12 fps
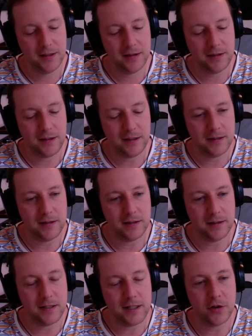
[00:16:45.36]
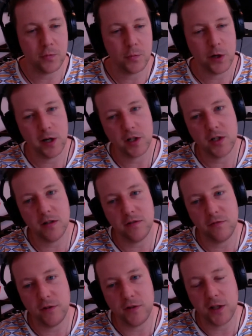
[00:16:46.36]
Adidas production
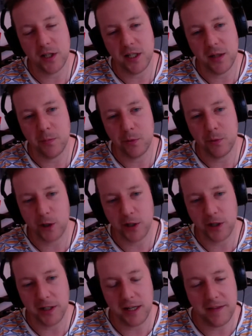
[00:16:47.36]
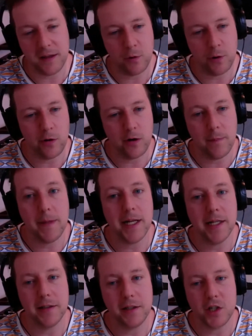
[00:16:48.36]
facility in Brooklyn, and then we were
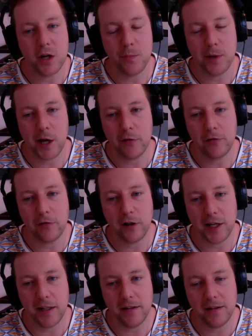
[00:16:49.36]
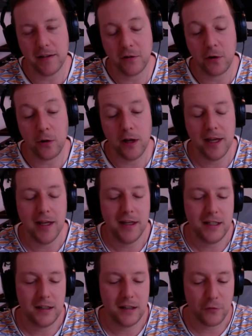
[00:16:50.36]
immediately jumping on a flight. So
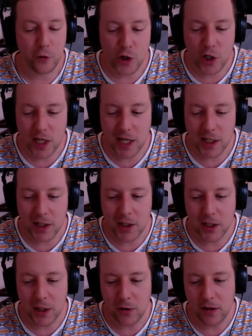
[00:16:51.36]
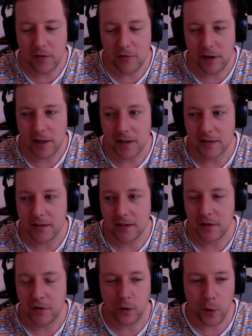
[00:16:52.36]
unfortunately, I couldn't go to the event.
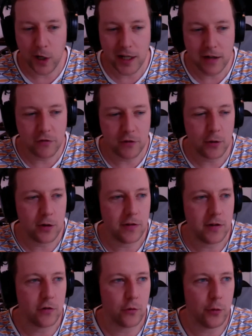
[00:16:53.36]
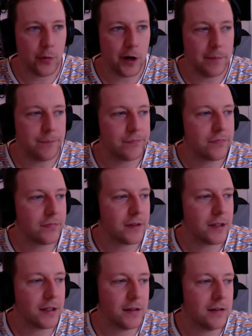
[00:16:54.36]
And someone had floated this rumor,
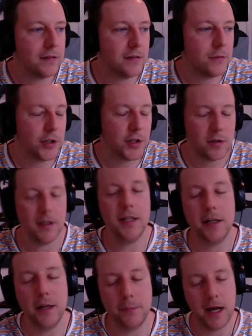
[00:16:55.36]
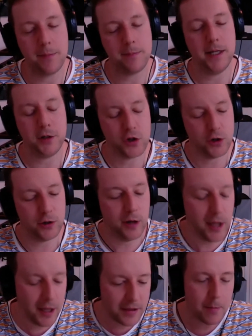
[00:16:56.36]
which ended up not being true,
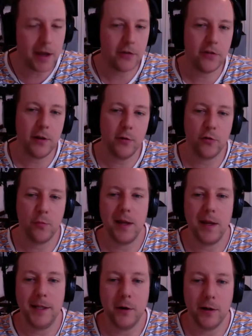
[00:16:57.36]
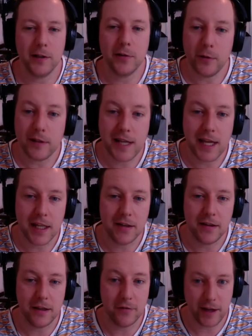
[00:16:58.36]
that Messi was maybe going to attend
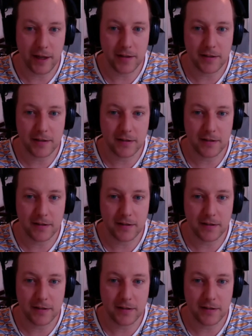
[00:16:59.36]
the event.